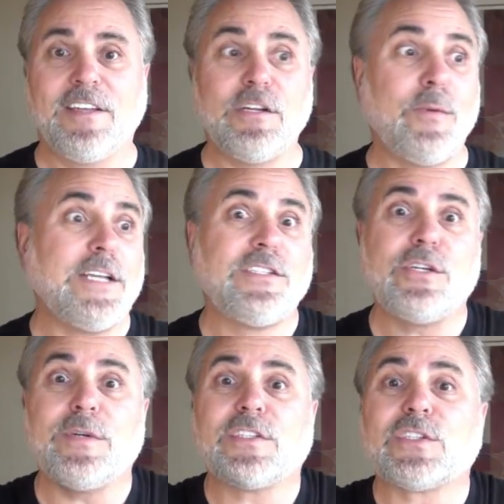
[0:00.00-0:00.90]
Did we
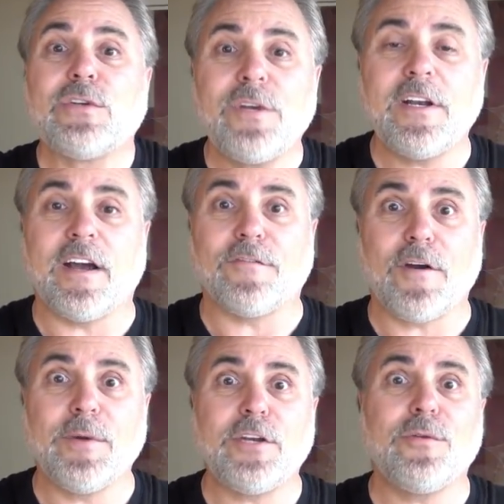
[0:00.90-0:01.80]
do it soon enough?
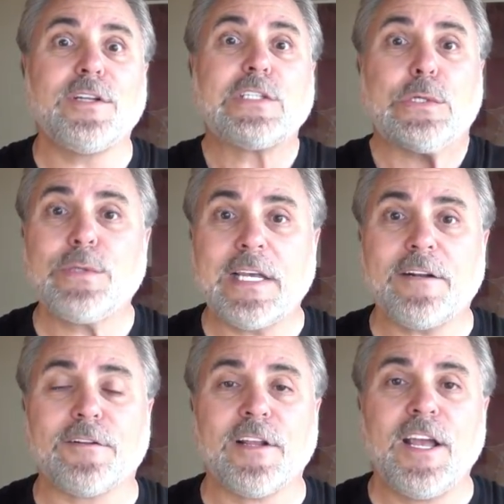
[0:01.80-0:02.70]
Are we doing too
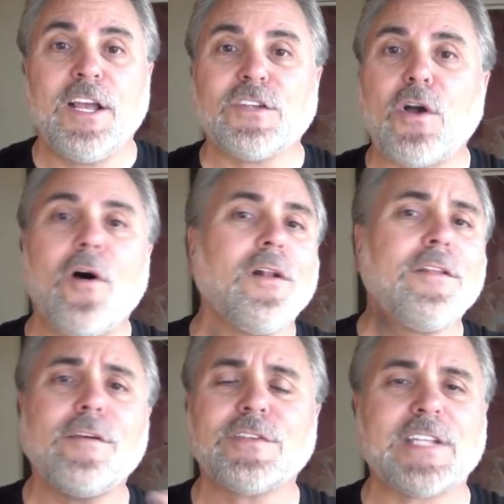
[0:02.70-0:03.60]
little? So all
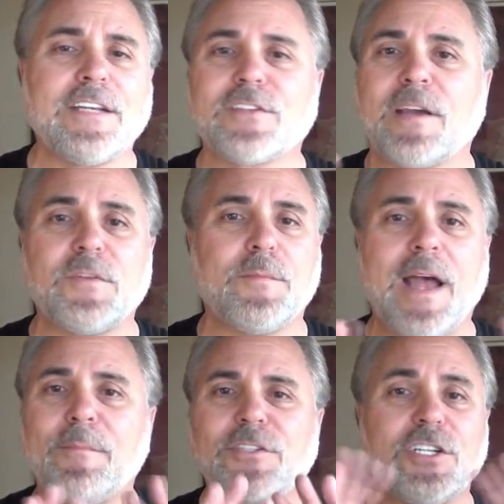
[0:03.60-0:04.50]
of those things come to
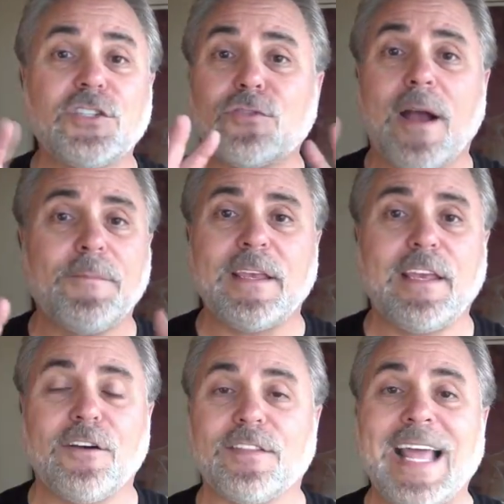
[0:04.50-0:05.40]
mind, but just drop the
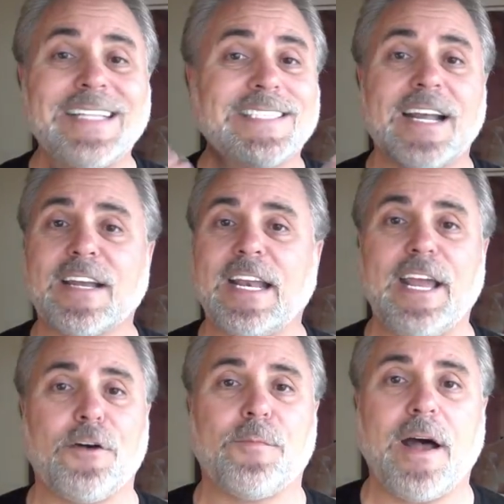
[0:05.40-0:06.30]
guilt. That's not going to
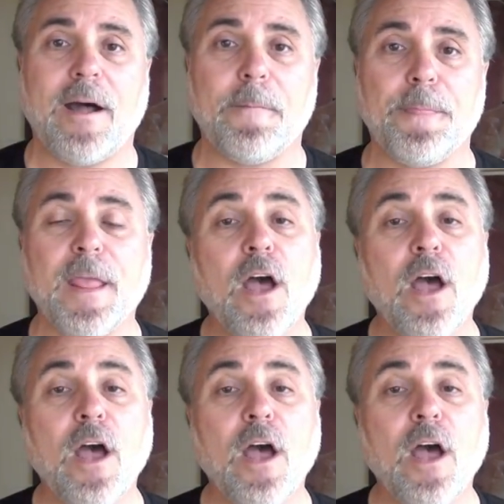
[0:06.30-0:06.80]
help mom.